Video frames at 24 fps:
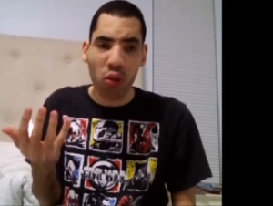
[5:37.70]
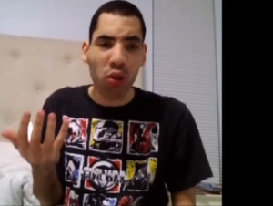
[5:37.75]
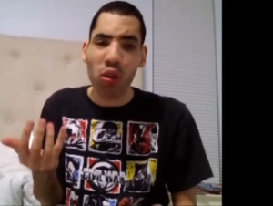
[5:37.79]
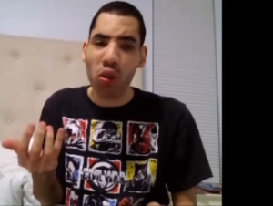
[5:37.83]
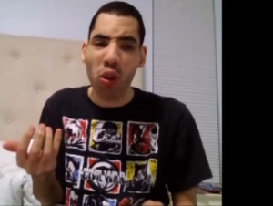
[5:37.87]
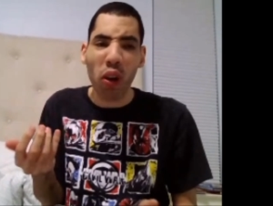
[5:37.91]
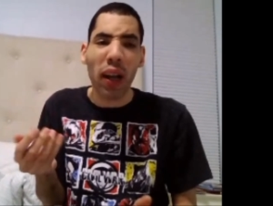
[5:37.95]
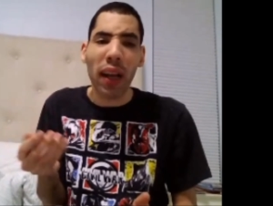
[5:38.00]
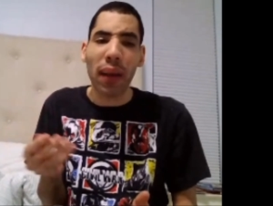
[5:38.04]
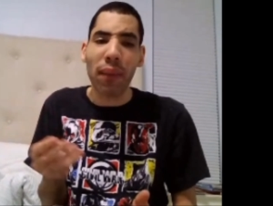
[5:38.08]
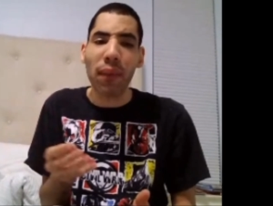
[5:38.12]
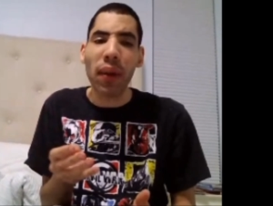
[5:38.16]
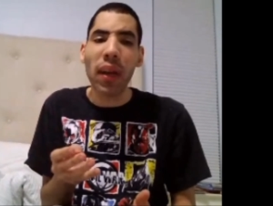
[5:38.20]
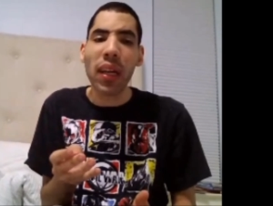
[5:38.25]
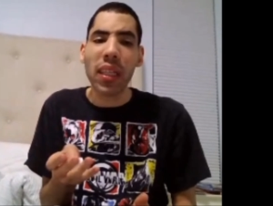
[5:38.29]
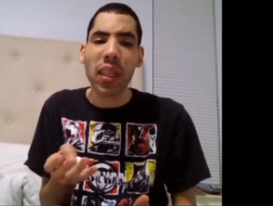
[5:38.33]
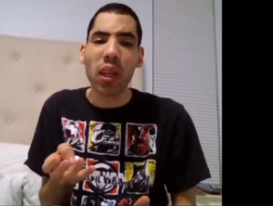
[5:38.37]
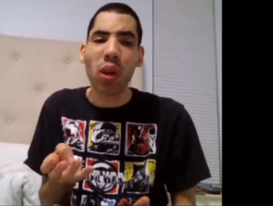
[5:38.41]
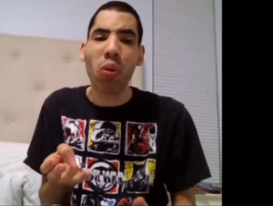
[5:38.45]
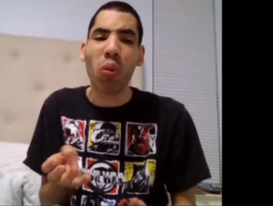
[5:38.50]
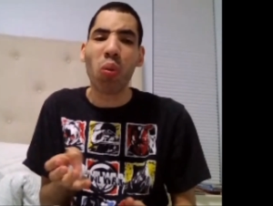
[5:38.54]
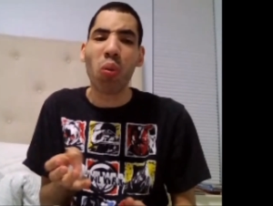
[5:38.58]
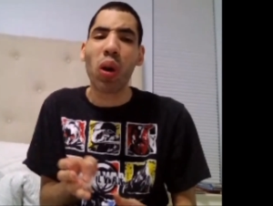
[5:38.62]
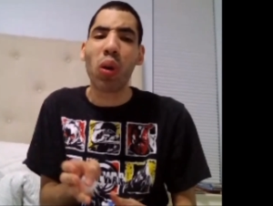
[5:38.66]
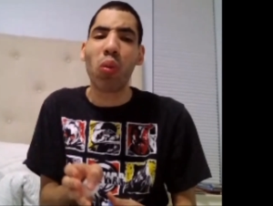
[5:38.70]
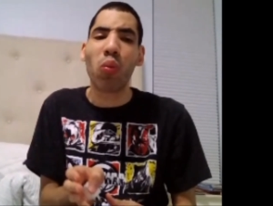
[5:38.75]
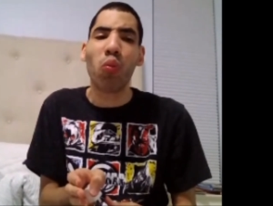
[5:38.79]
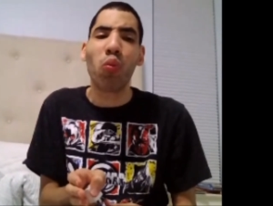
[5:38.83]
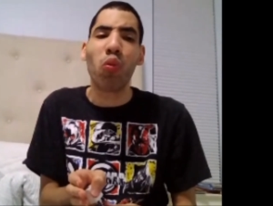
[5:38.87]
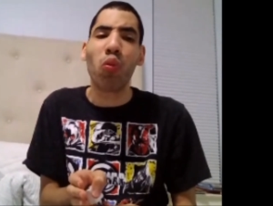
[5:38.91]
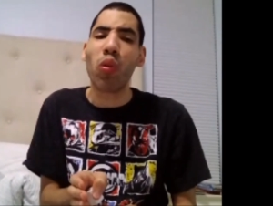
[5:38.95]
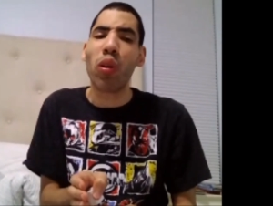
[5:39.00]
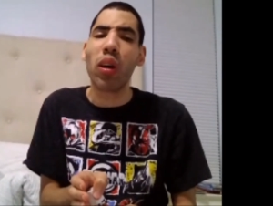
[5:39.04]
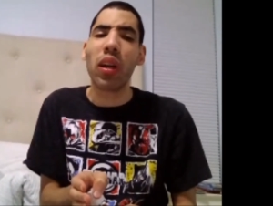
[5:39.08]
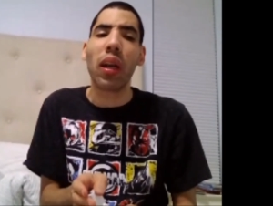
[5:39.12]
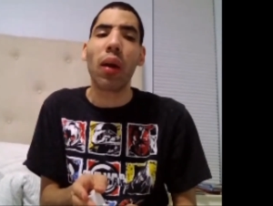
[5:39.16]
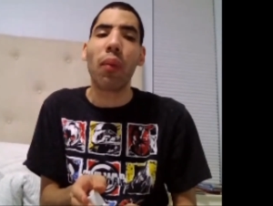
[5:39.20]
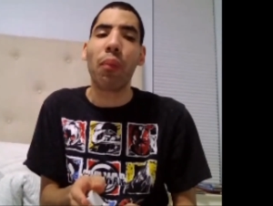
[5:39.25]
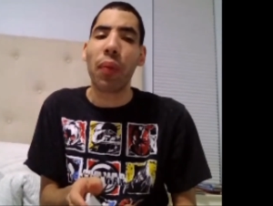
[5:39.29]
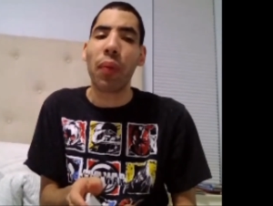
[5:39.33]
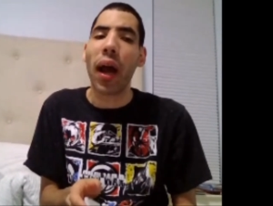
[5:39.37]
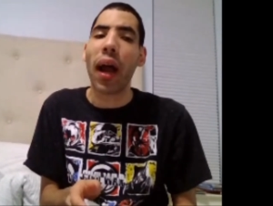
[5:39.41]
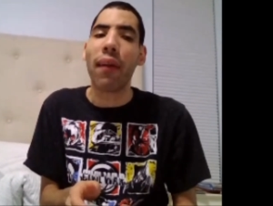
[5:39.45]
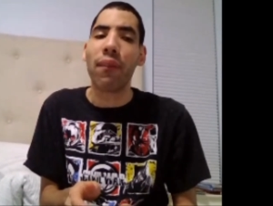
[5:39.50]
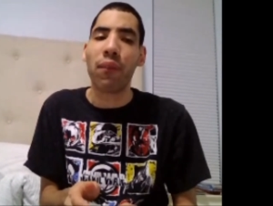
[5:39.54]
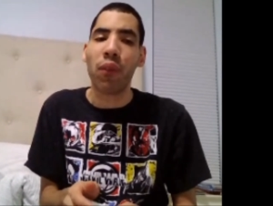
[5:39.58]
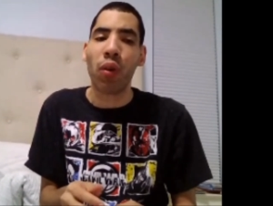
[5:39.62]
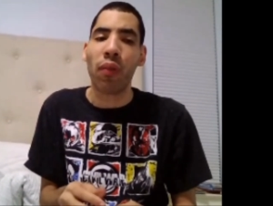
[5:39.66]
Granted, Man of Steel wasn't a
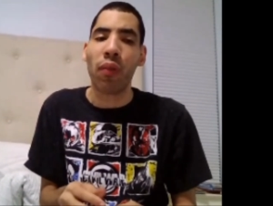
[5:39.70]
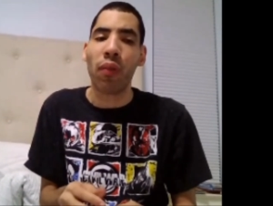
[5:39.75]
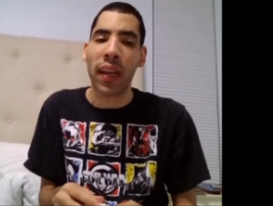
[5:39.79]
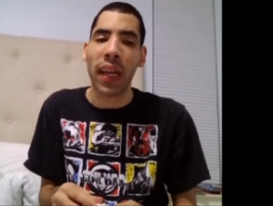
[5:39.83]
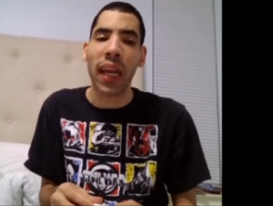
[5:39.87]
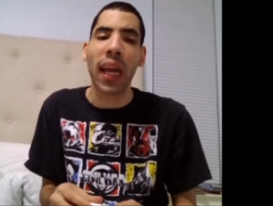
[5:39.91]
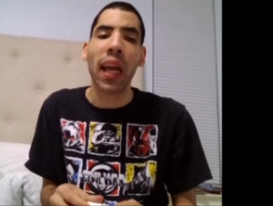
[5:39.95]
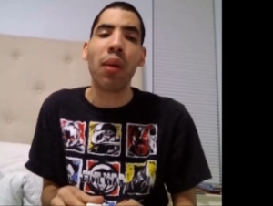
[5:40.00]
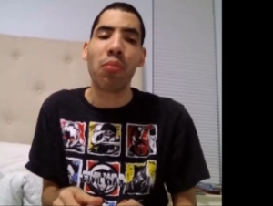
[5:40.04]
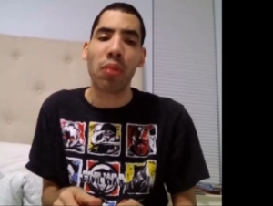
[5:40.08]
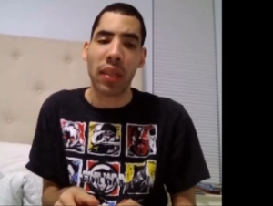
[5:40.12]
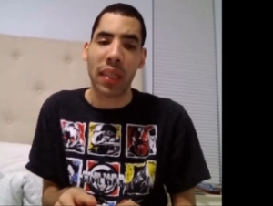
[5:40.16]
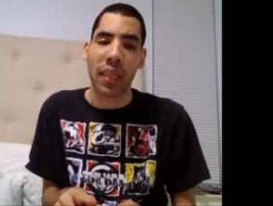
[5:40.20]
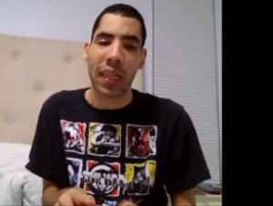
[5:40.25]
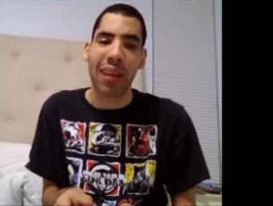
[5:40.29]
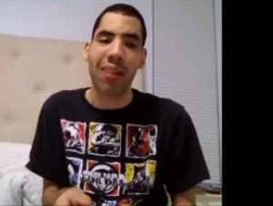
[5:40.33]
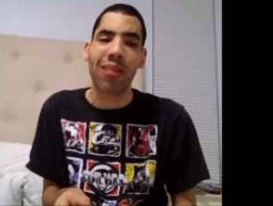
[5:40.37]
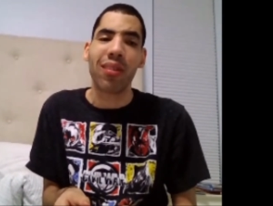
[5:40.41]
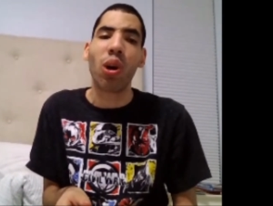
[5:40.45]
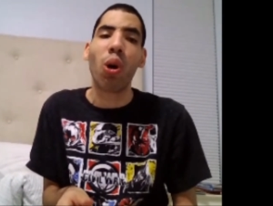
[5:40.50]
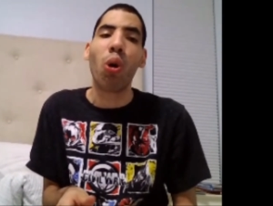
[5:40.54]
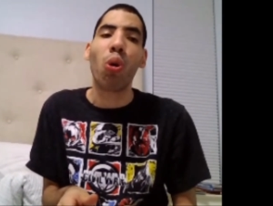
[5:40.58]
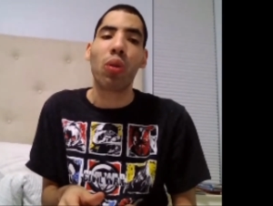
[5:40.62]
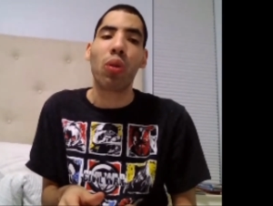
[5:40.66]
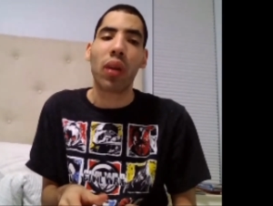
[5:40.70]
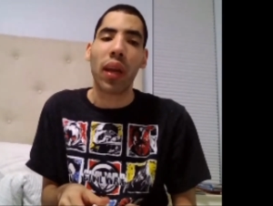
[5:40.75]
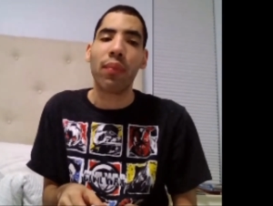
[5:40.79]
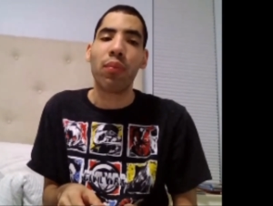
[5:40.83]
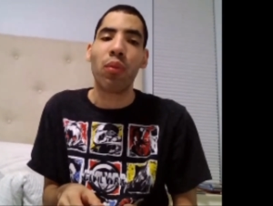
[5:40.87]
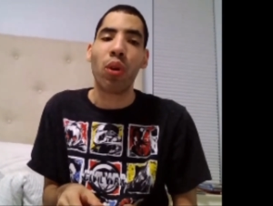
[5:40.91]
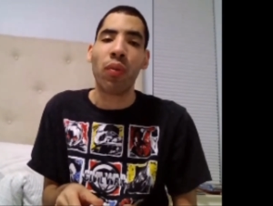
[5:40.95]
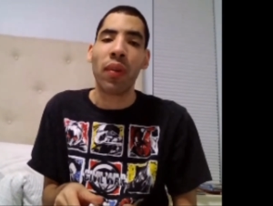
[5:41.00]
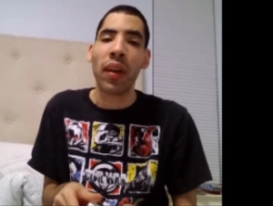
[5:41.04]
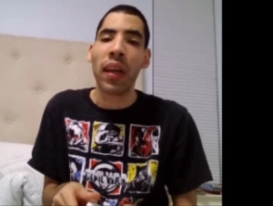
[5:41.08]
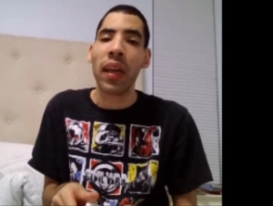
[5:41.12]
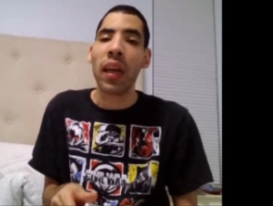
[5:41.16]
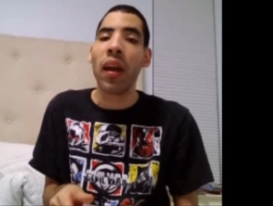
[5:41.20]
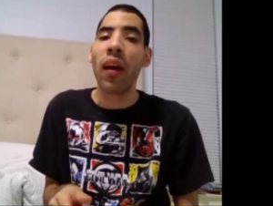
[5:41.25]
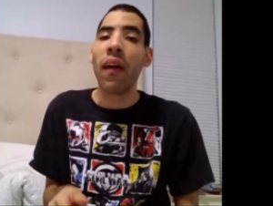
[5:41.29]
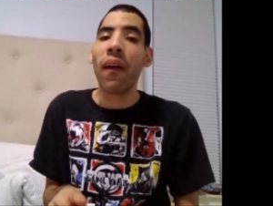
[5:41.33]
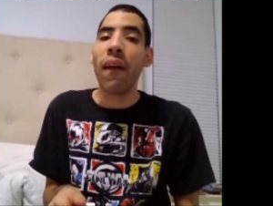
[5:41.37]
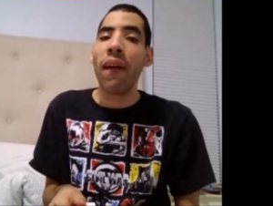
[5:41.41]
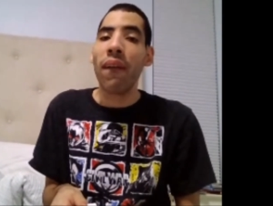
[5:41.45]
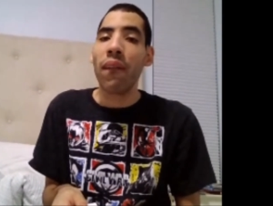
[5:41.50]
bad movie. It wasn't. It was an okay movie.